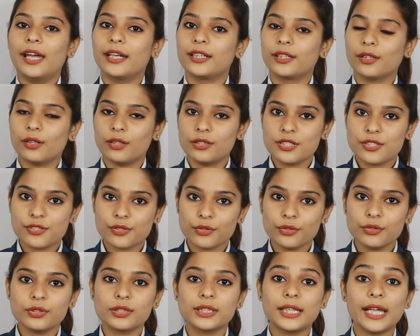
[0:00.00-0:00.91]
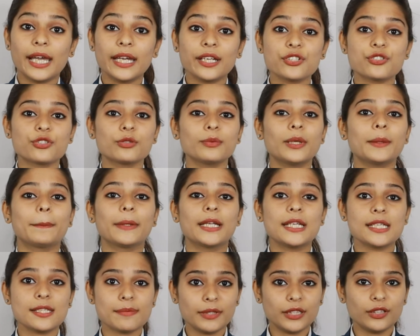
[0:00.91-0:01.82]
And also thanks to my
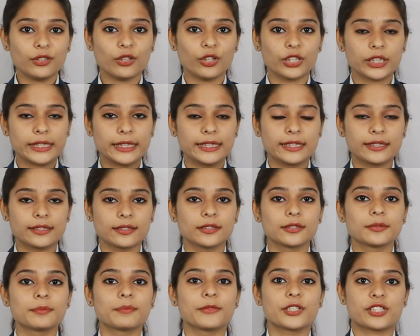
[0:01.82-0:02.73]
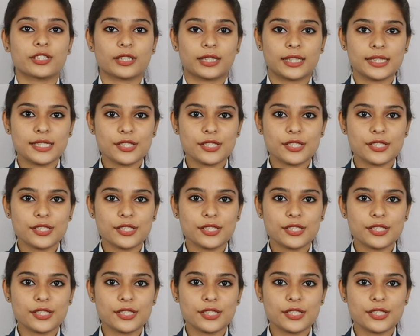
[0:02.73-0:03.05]
placement coordinator Mr.